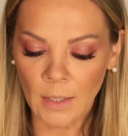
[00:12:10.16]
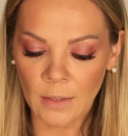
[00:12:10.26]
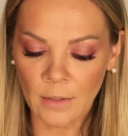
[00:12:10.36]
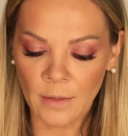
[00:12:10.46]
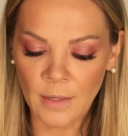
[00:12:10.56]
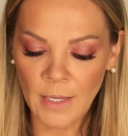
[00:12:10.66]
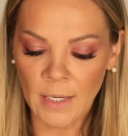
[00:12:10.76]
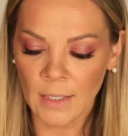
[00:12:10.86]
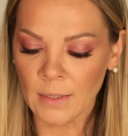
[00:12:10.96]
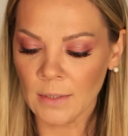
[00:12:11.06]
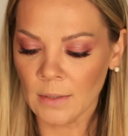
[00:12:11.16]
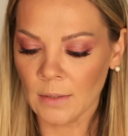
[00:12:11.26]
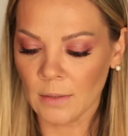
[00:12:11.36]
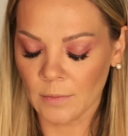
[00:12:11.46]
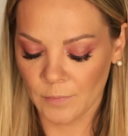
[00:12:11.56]
And then
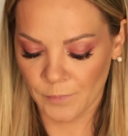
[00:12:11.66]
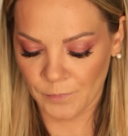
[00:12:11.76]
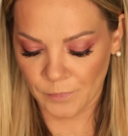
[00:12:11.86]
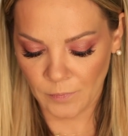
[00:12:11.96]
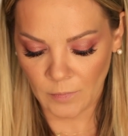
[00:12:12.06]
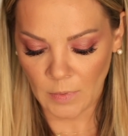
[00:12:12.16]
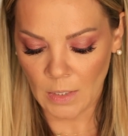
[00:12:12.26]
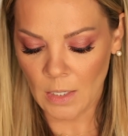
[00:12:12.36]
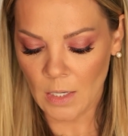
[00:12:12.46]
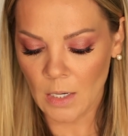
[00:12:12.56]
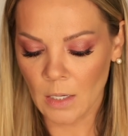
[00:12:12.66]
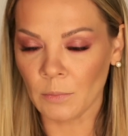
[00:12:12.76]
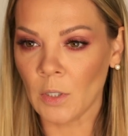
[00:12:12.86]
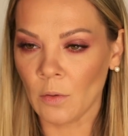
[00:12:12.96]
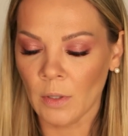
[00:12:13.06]

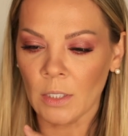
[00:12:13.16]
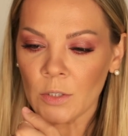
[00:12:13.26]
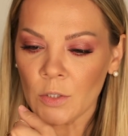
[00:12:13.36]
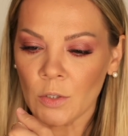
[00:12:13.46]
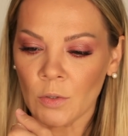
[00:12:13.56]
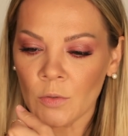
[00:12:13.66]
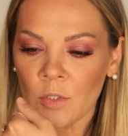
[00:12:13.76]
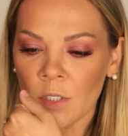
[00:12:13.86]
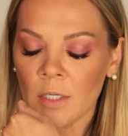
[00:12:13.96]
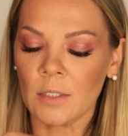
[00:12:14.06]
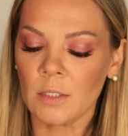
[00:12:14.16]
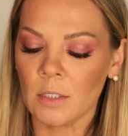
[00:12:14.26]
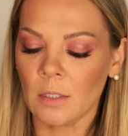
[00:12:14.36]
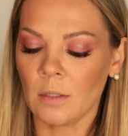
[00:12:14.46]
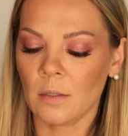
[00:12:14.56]
I'm going to just,